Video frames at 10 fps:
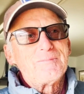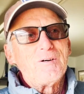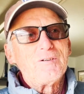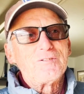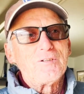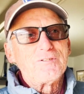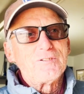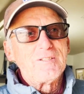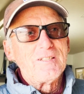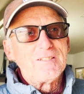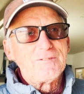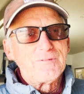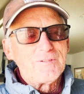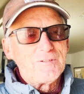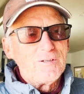all sorts of things
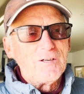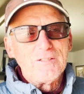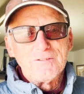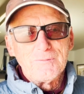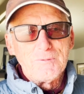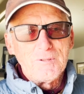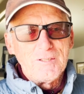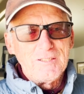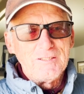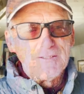for all his employees.